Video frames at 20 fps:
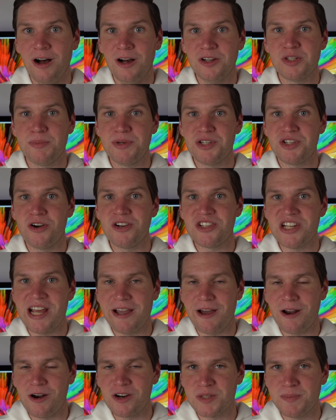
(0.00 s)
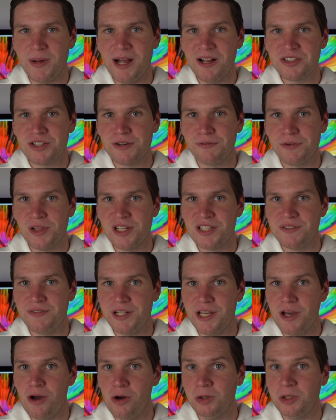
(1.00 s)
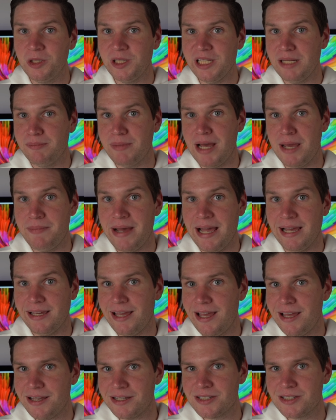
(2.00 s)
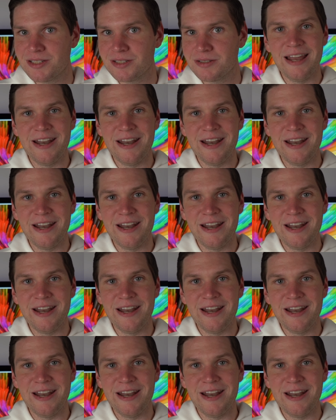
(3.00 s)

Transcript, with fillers: Also be sure to check out our sponsor for this video, Clean My Mac X.